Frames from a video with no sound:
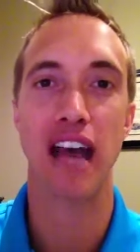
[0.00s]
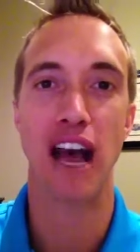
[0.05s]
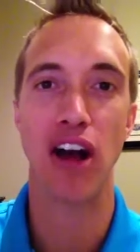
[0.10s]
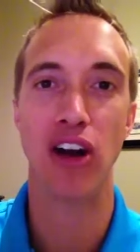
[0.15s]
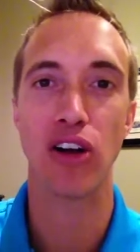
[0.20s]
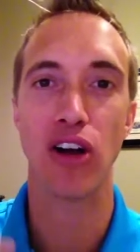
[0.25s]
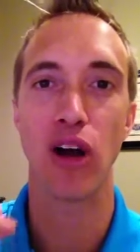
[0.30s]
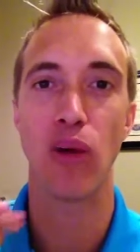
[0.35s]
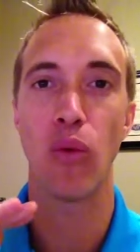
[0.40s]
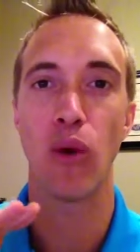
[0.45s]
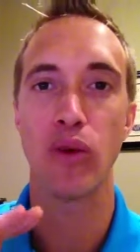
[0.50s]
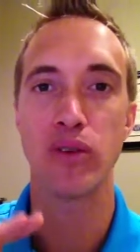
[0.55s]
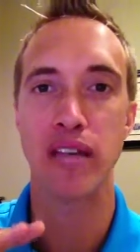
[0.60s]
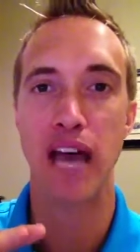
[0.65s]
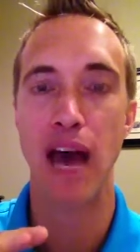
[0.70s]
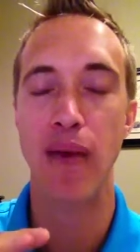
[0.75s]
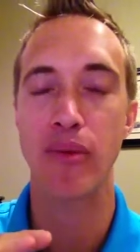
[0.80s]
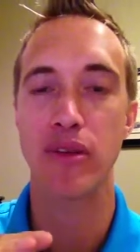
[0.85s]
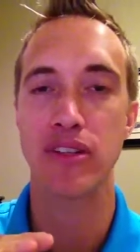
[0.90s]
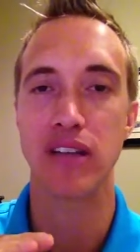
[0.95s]
alcohol, what was
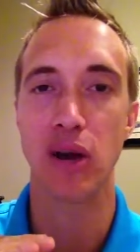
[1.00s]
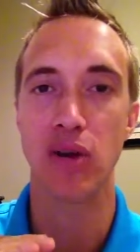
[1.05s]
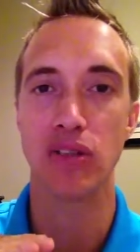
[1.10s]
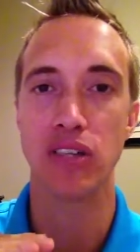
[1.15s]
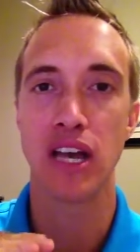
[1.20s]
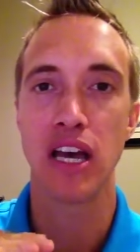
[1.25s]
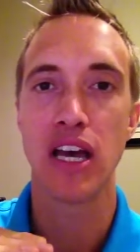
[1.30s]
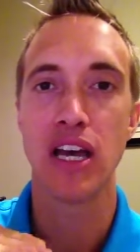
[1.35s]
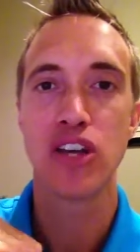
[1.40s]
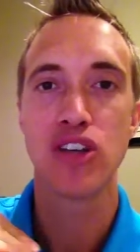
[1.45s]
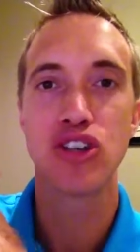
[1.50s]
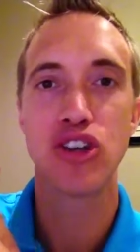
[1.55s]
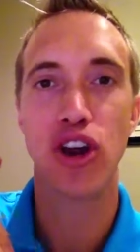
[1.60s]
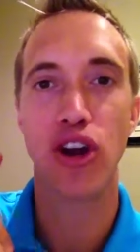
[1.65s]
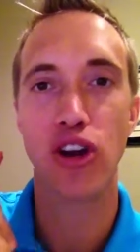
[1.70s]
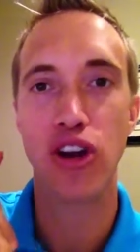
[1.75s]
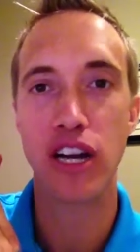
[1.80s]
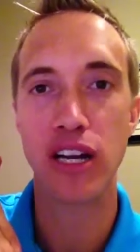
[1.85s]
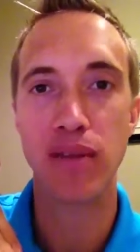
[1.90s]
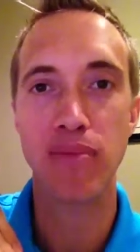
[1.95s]
happening is I was
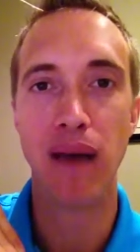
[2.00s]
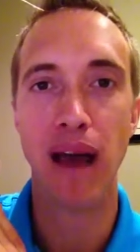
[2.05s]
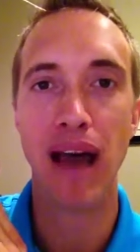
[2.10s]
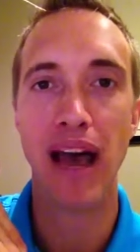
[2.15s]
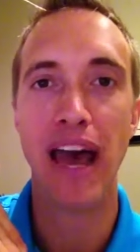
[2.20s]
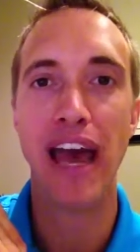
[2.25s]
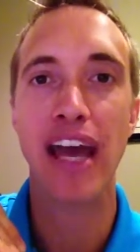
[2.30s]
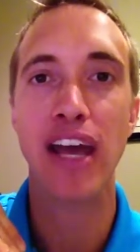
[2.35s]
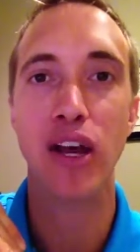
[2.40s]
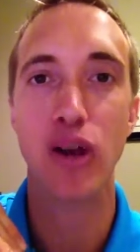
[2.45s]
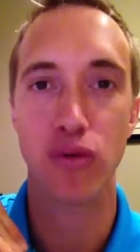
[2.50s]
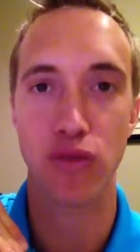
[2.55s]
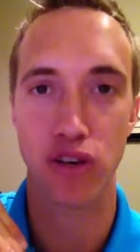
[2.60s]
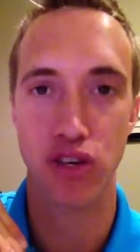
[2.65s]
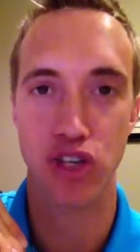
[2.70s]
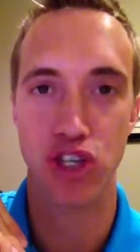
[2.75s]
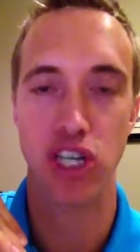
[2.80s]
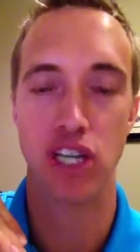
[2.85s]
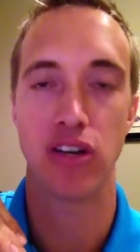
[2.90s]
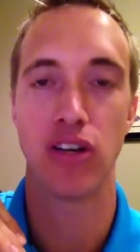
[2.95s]
turning my hangover
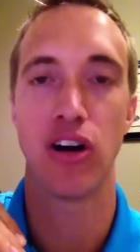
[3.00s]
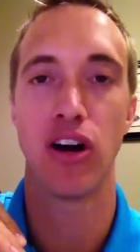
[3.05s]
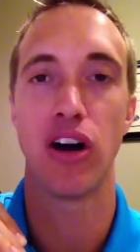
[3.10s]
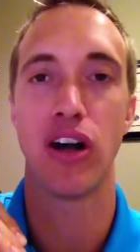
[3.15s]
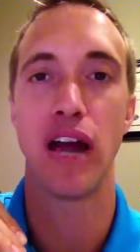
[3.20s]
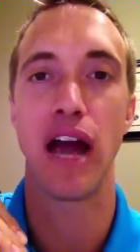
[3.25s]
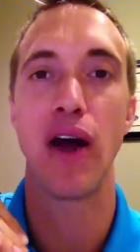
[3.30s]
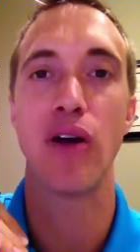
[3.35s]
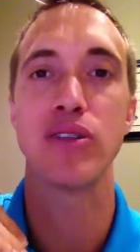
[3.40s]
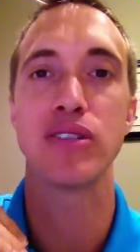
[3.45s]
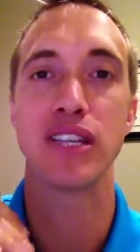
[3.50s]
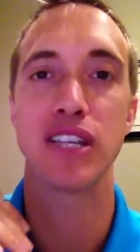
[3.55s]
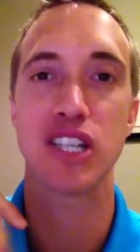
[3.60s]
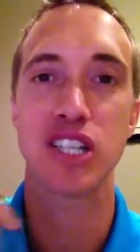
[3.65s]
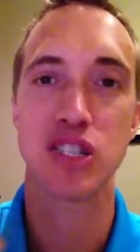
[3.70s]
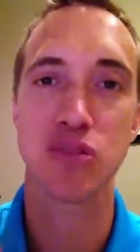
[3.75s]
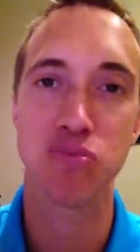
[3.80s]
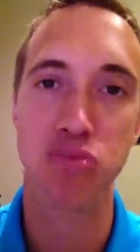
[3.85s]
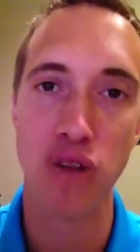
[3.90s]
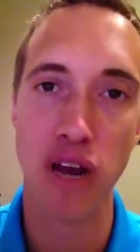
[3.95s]
gene on, I was
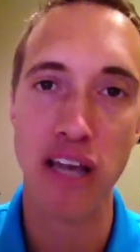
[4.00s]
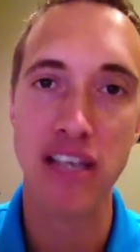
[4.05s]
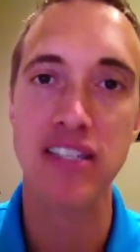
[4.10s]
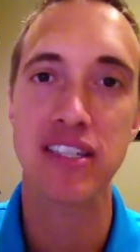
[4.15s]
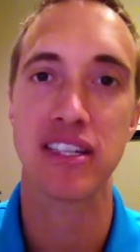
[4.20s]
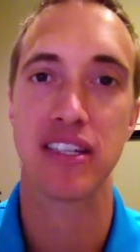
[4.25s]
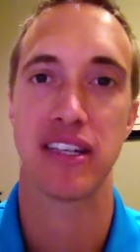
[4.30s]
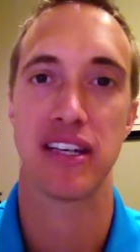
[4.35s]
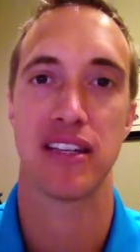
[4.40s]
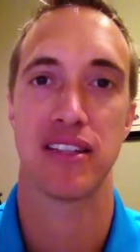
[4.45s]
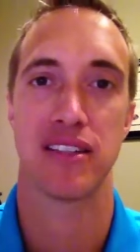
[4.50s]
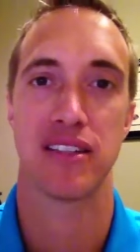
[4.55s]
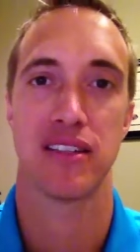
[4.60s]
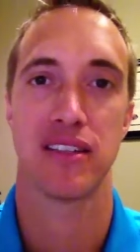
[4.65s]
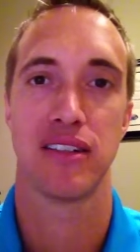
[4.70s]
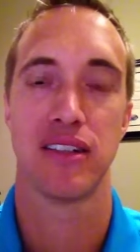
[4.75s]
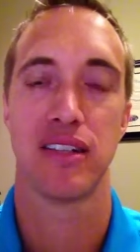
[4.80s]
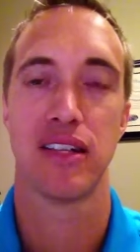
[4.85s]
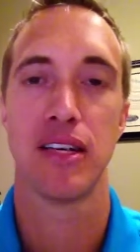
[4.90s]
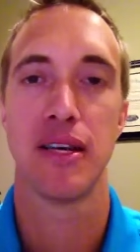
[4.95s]
expressing it.
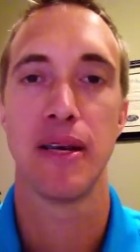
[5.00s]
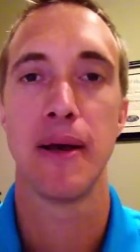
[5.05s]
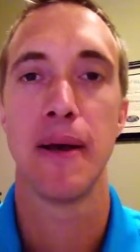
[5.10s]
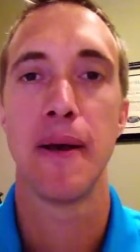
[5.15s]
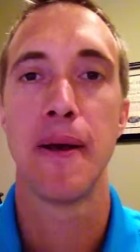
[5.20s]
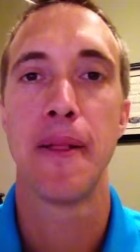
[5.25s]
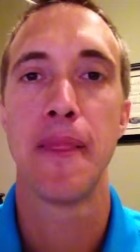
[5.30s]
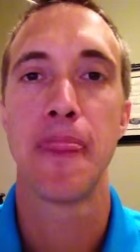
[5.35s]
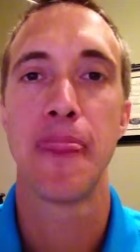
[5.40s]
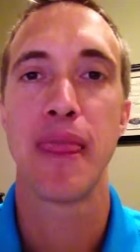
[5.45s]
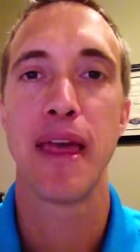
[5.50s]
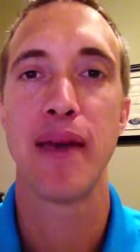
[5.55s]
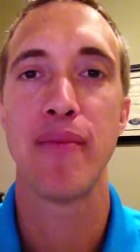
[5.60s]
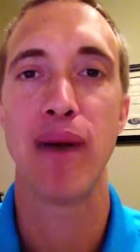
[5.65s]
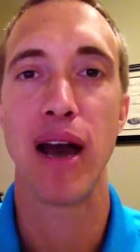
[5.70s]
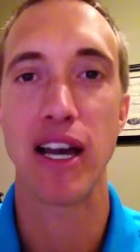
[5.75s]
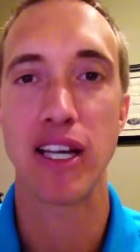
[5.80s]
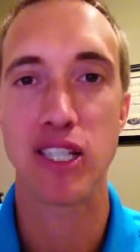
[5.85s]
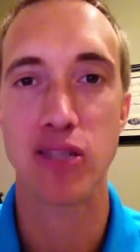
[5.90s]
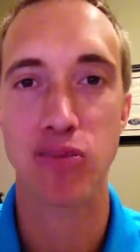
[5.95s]
And
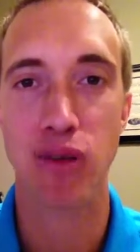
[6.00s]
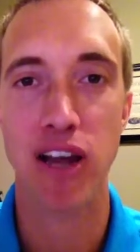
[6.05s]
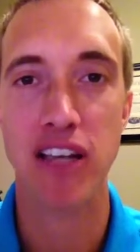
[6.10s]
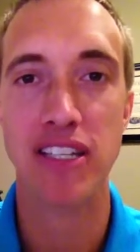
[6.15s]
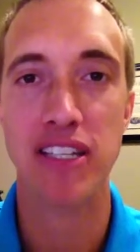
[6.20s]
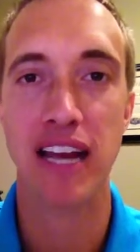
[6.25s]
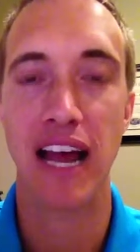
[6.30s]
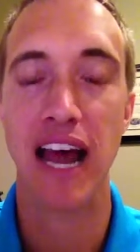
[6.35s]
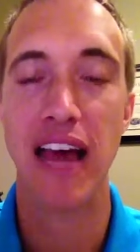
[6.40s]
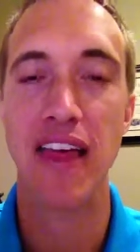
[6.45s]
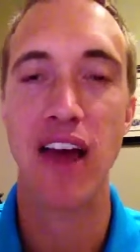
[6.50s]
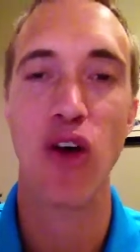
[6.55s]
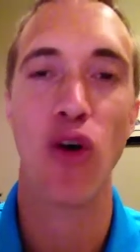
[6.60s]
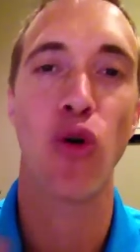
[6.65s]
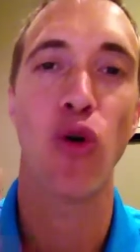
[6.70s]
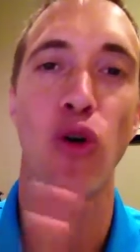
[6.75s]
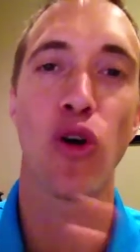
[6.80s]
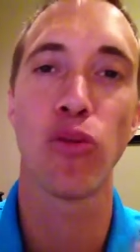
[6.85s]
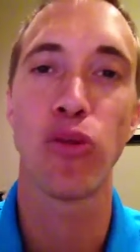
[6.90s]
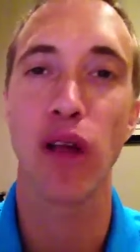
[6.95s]
by expressing it, I had that
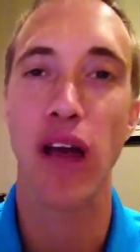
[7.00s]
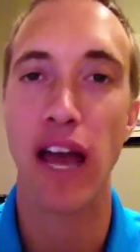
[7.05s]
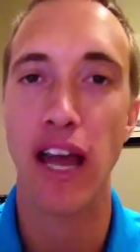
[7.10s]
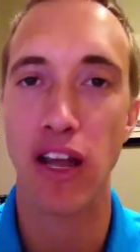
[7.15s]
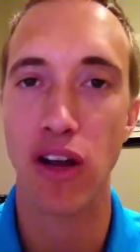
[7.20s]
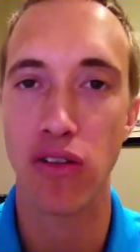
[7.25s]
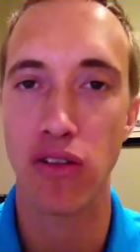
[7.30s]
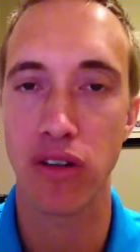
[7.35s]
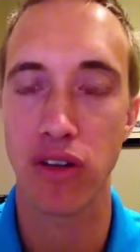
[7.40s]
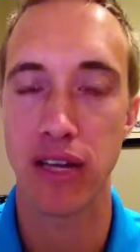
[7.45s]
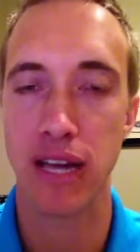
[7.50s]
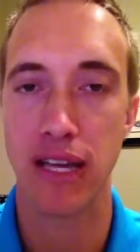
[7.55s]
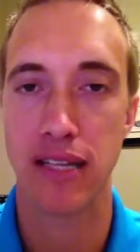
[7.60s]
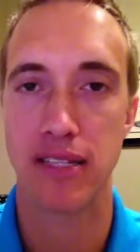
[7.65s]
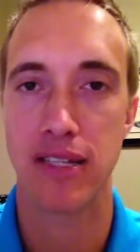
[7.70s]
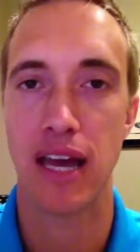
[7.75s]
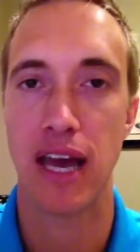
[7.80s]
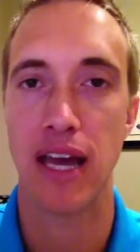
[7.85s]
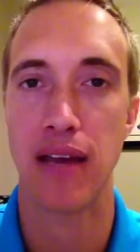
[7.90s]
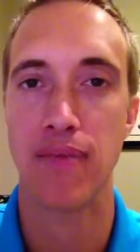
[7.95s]
horrible hangover the
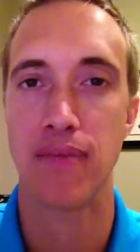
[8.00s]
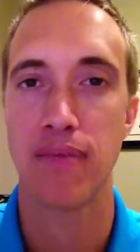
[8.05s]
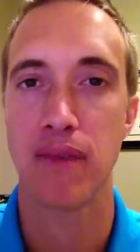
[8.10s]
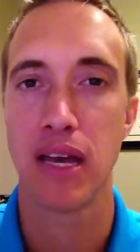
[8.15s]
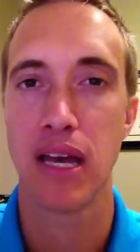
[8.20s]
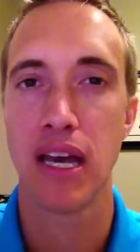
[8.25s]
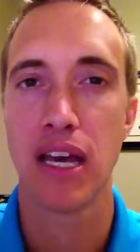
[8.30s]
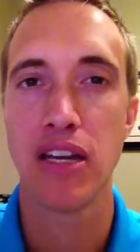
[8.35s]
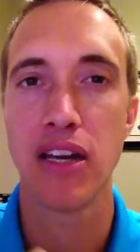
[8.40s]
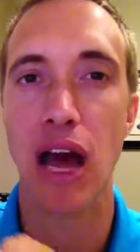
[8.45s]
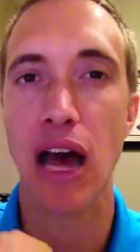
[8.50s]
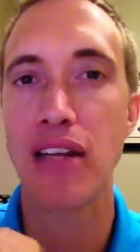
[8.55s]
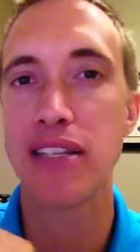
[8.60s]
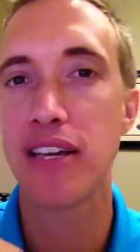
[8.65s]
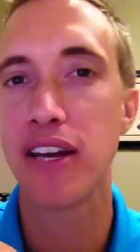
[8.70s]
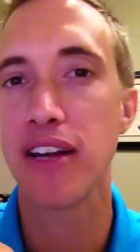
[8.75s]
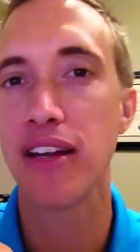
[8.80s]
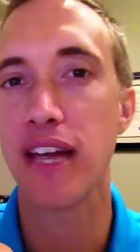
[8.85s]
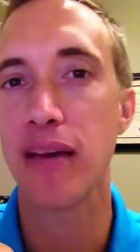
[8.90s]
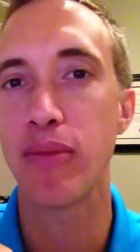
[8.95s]
next day. Now I
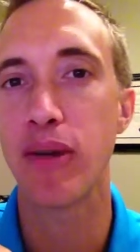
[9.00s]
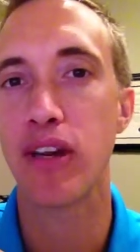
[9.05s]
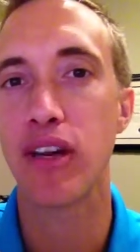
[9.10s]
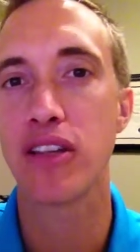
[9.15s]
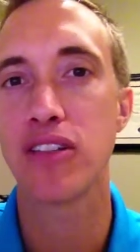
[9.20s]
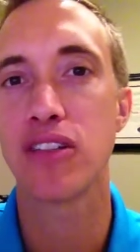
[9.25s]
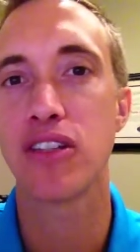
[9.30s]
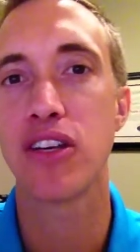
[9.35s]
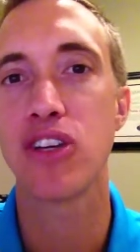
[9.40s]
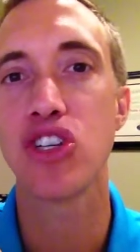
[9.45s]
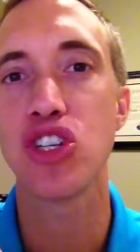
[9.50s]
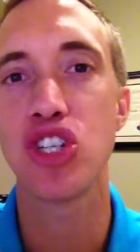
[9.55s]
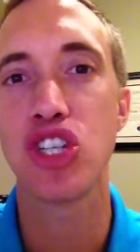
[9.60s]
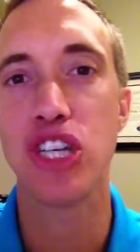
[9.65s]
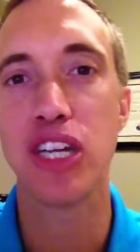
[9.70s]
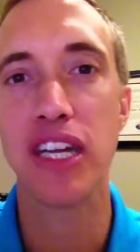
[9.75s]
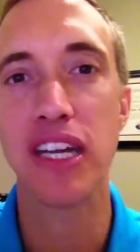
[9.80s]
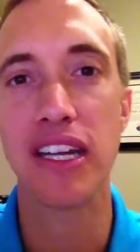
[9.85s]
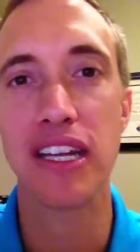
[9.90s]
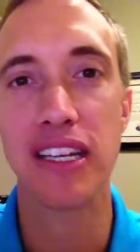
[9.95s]
tell you that because there's
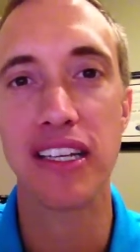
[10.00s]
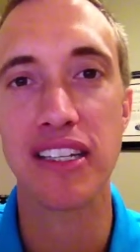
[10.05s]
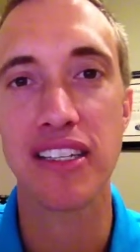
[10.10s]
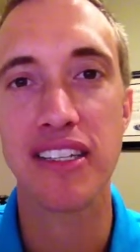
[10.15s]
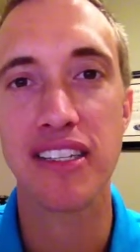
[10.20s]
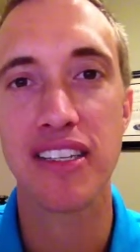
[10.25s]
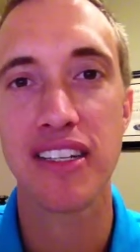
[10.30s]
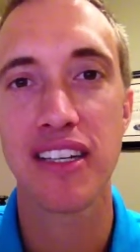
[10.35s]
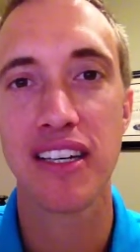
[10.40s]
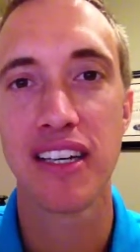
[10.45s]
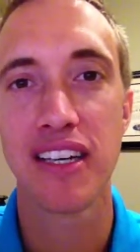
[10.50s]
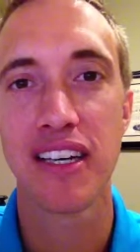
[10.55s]
genes